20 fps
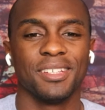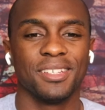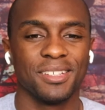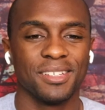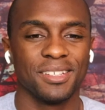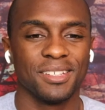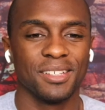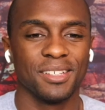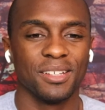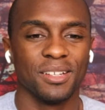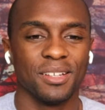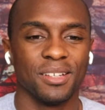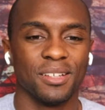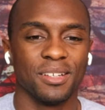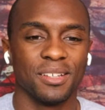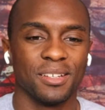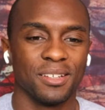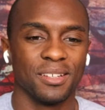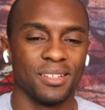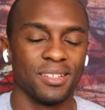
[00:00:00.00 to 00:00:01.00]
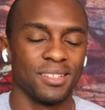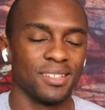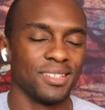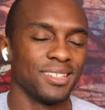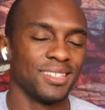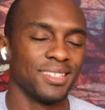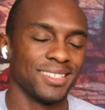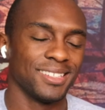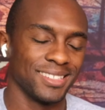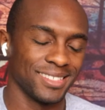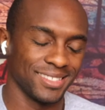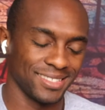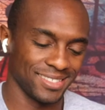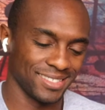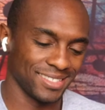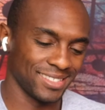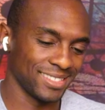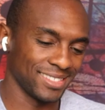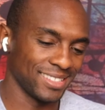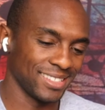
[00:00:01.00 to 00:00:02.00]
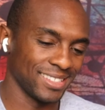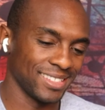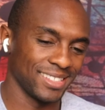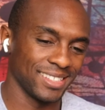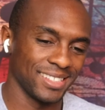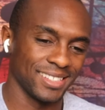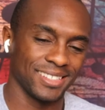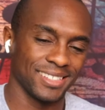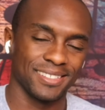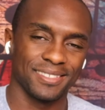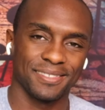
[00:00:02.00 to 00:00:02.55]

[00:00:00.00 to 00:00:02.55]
(no one is talking)